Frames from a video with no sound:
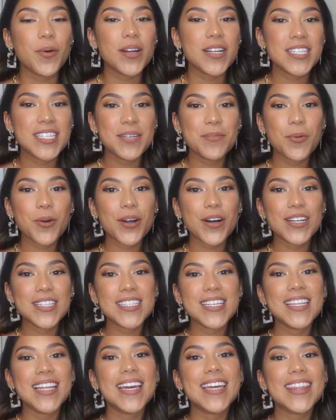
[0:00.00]
to see more content
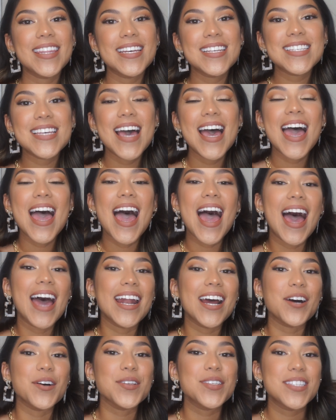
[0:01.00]
like this, and
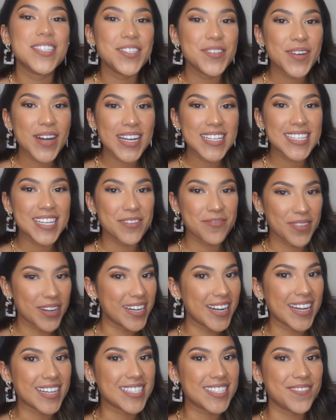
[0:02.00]
I'll see you guys in my
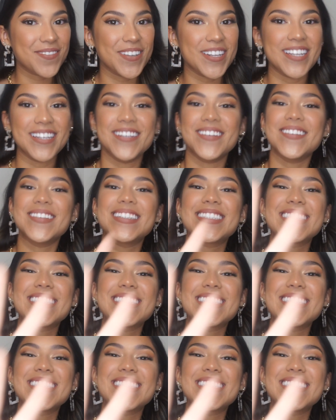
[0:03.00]
next video.